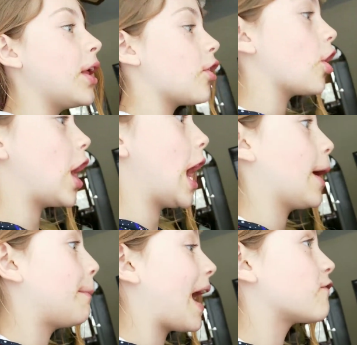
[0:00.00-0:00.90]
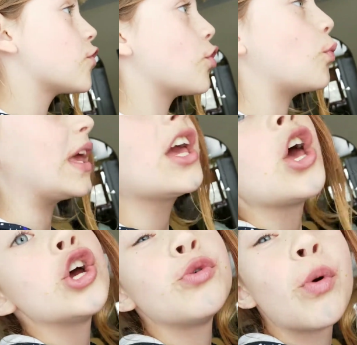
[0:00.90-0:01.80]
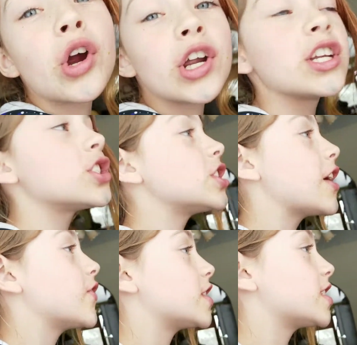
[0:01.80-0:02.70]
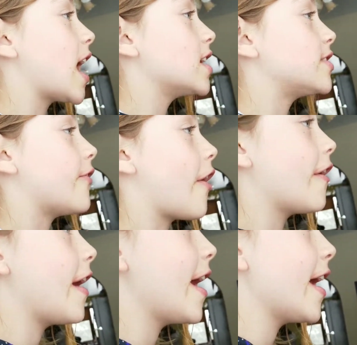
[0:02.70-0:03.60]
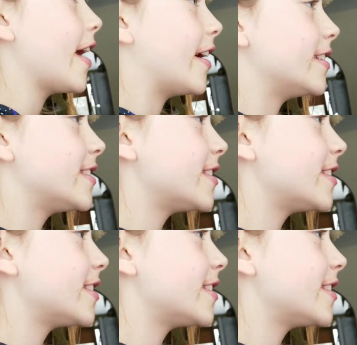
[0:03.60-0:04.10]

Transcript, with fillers: her hair back for a week, we're gonna shave the sides of our heads.